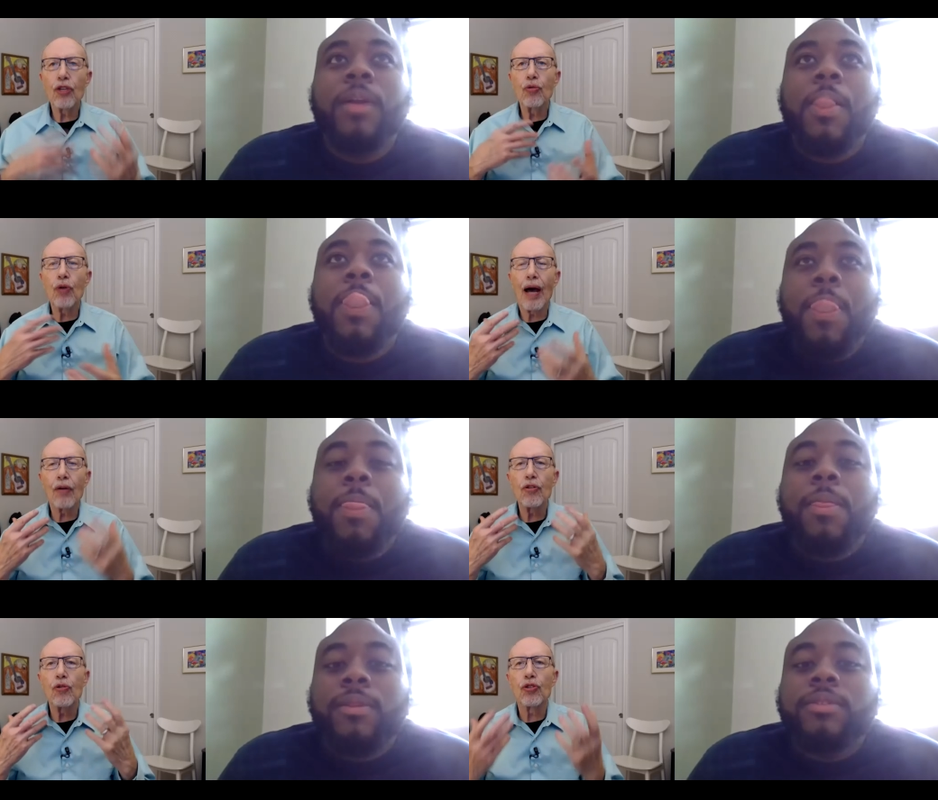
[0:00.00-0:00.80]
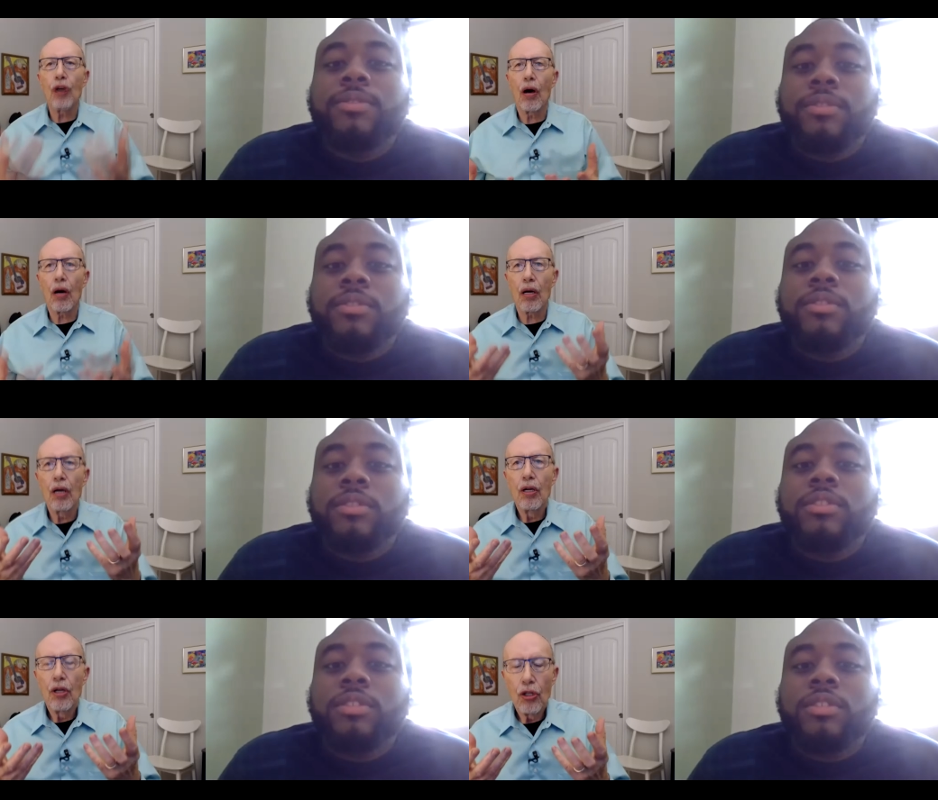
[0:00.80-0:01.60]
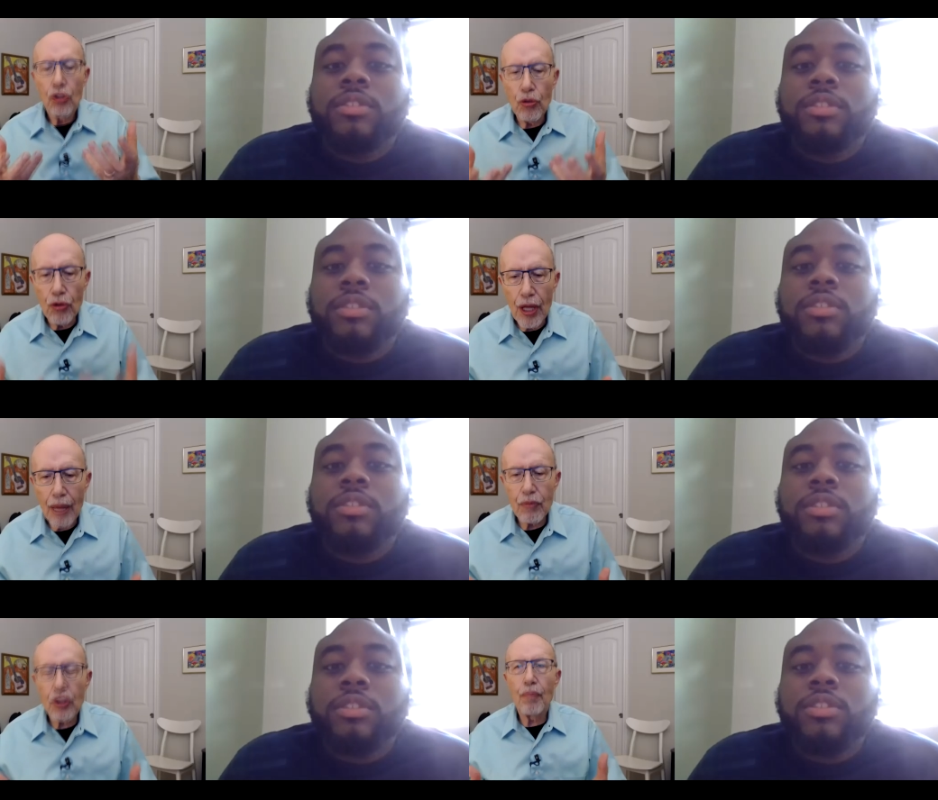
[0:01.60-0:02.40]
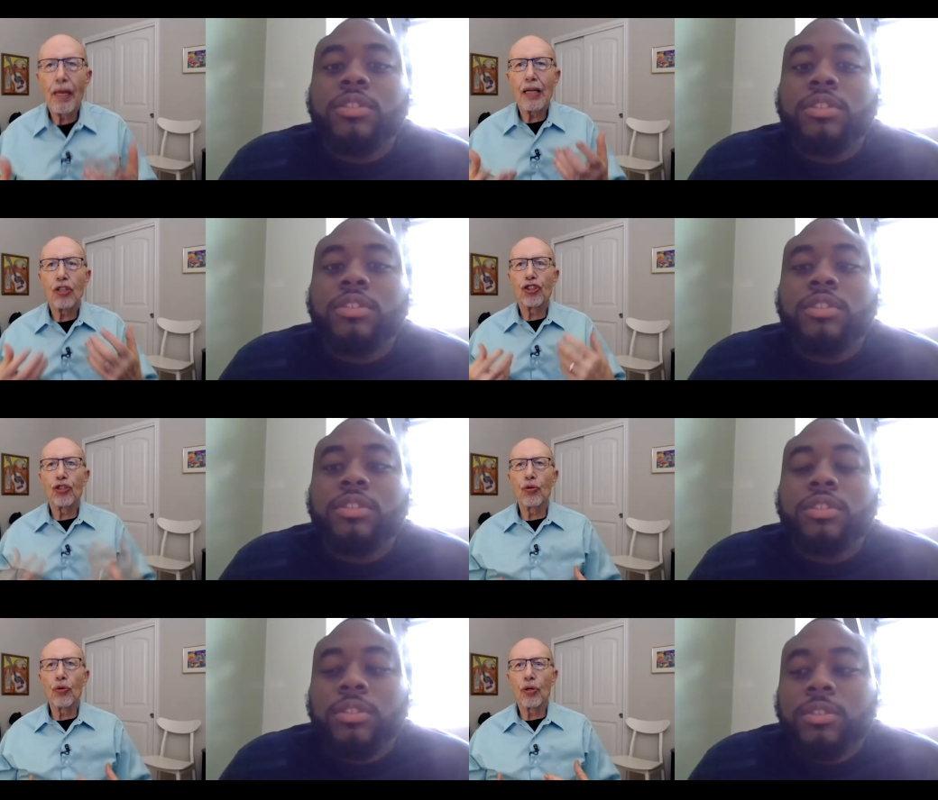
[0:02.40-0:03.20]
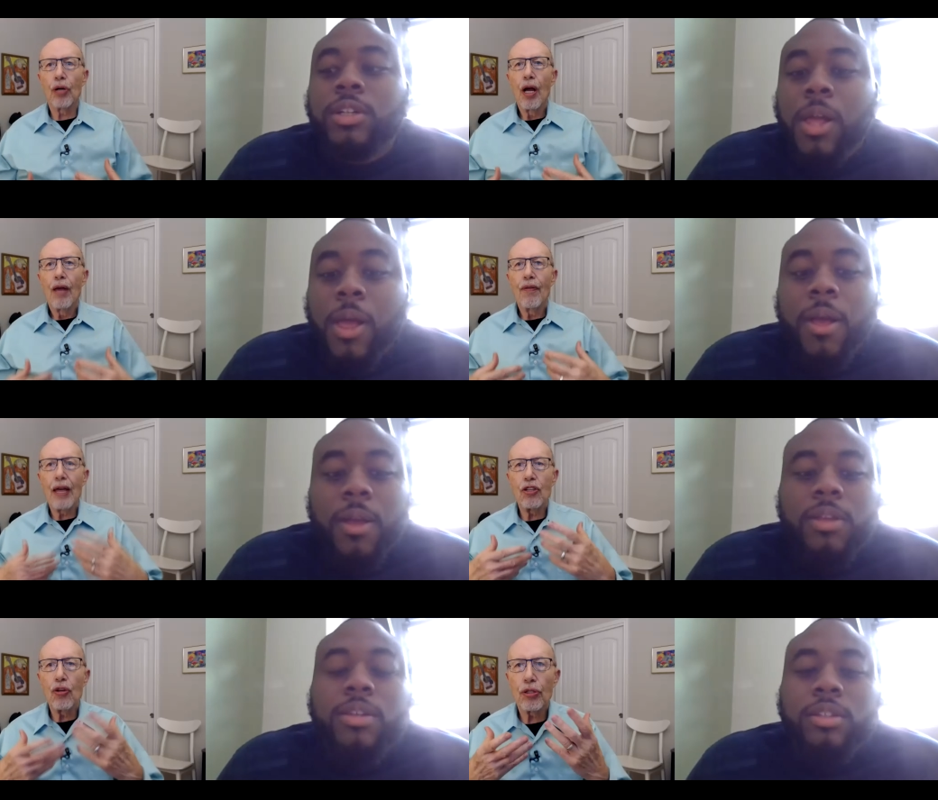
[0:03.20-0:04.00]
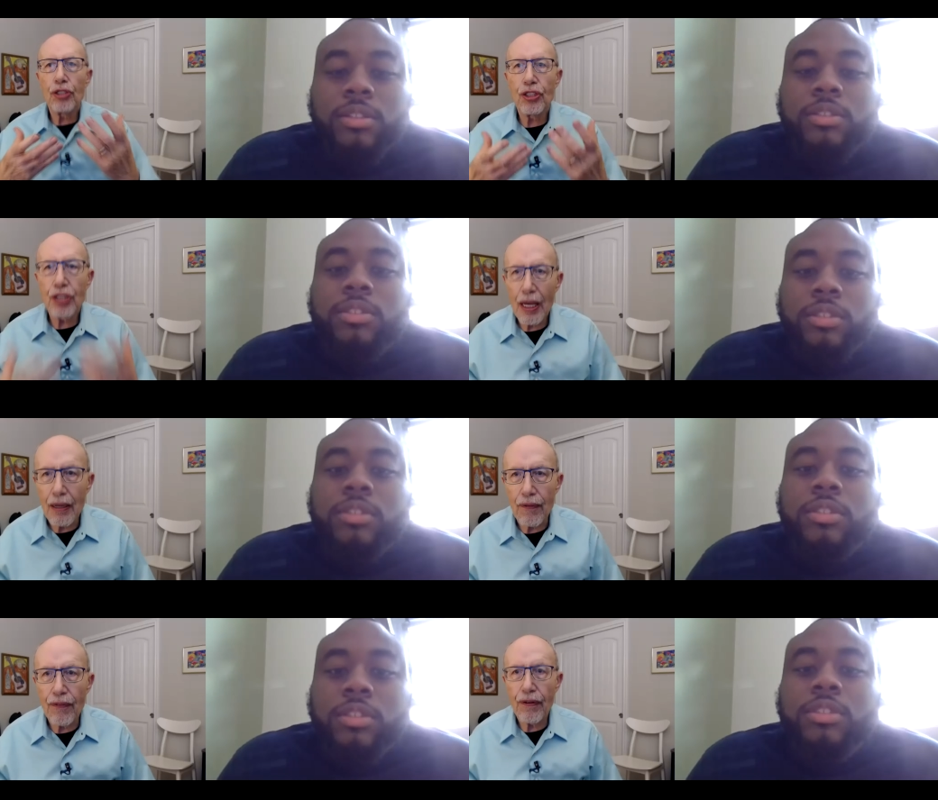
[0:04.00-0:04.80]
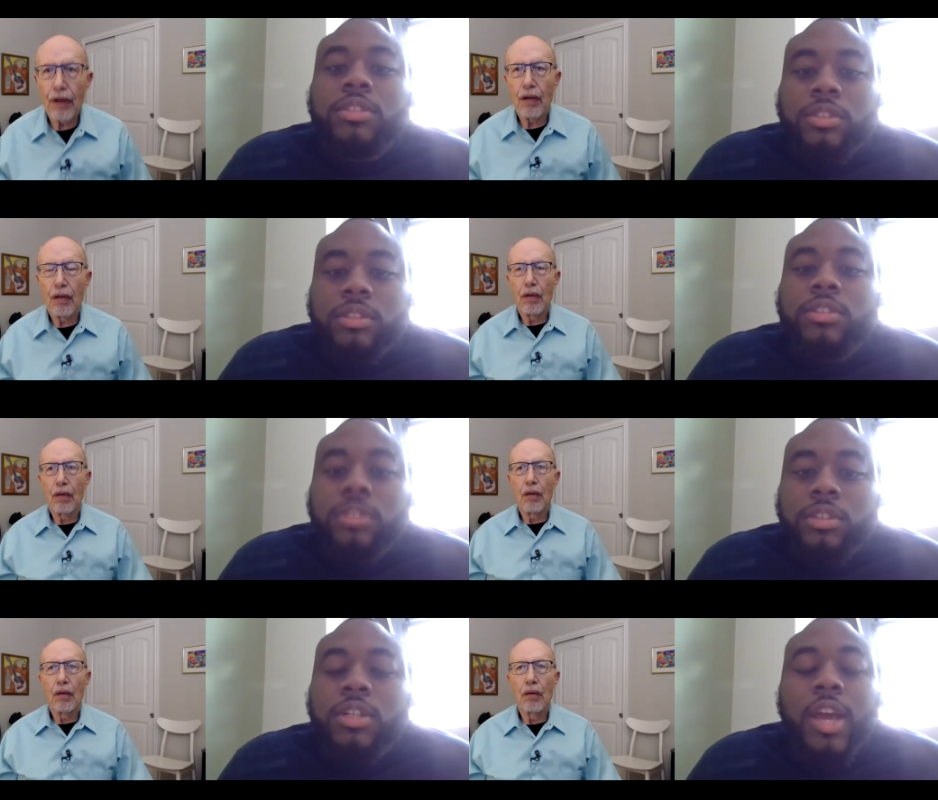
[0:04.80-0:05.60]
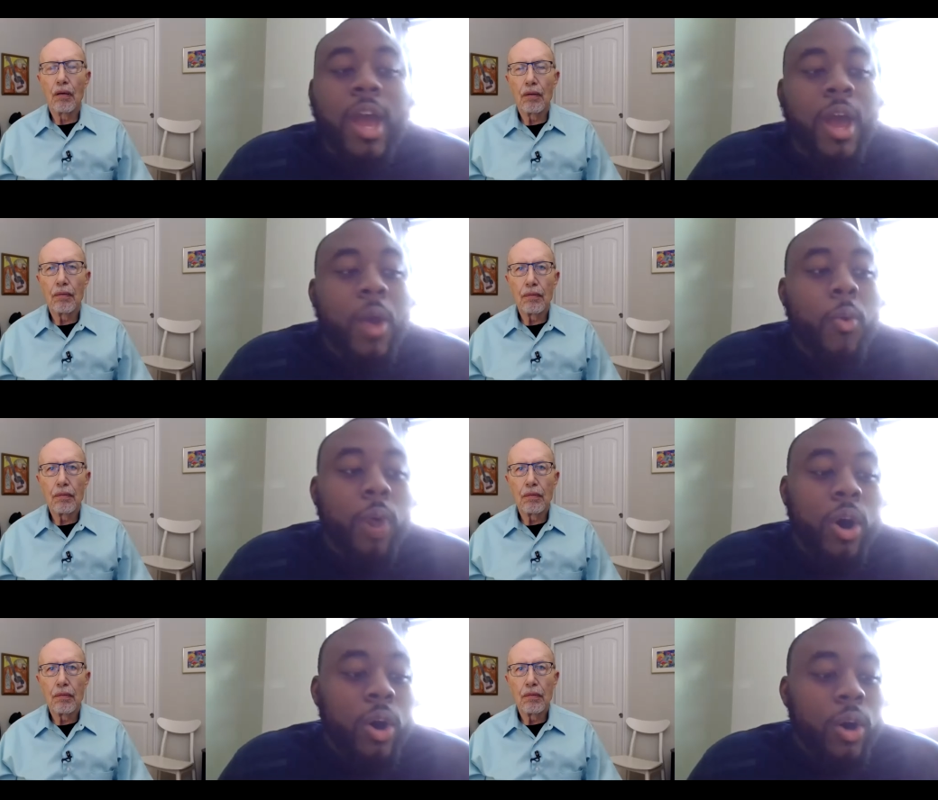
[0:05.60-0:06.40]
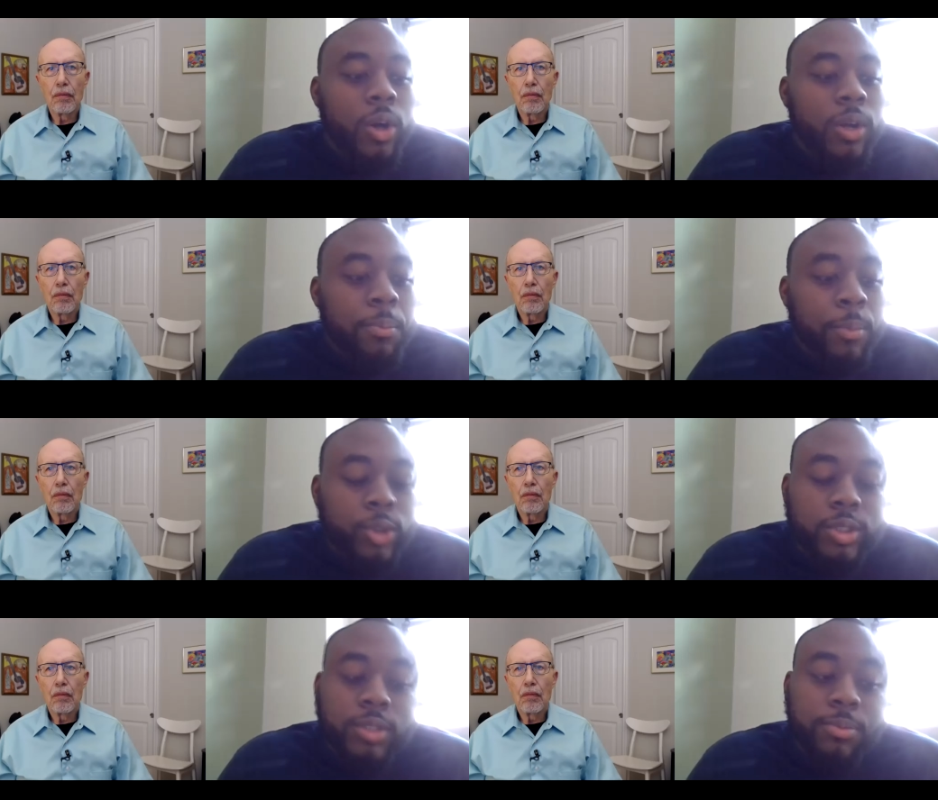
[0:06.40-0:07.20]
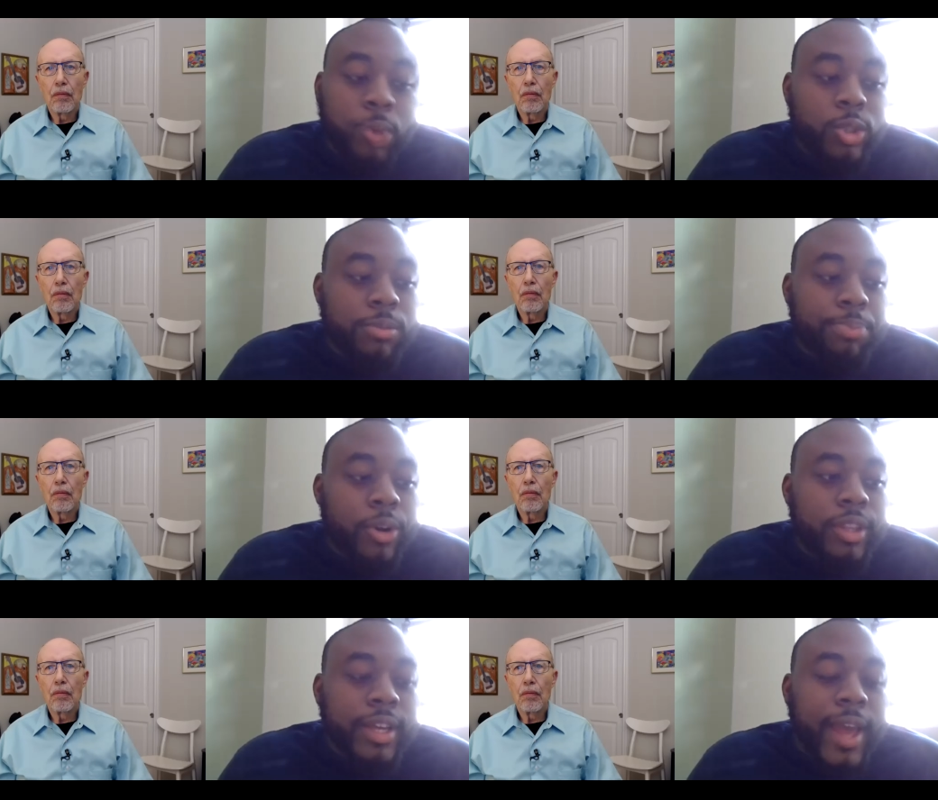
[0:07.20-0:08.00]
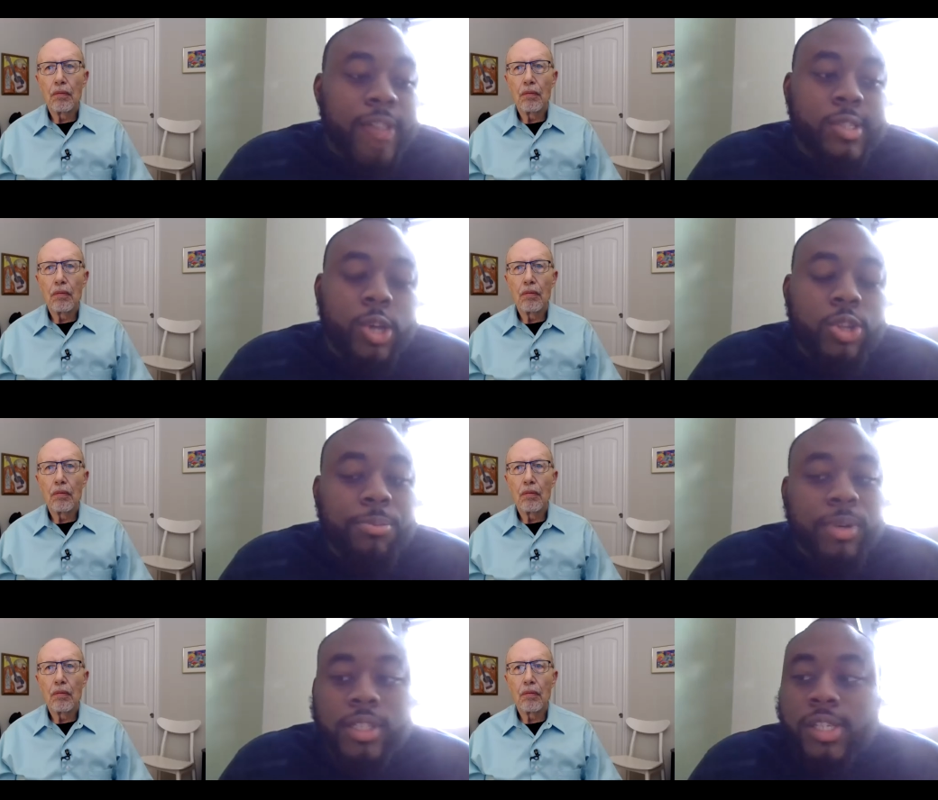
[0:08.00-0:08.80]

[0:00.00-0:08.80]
Speaker 1: you how do you talk to them to make sure that you're safe? Yeah.
Speaker 2: Well, most most important thing I tell them is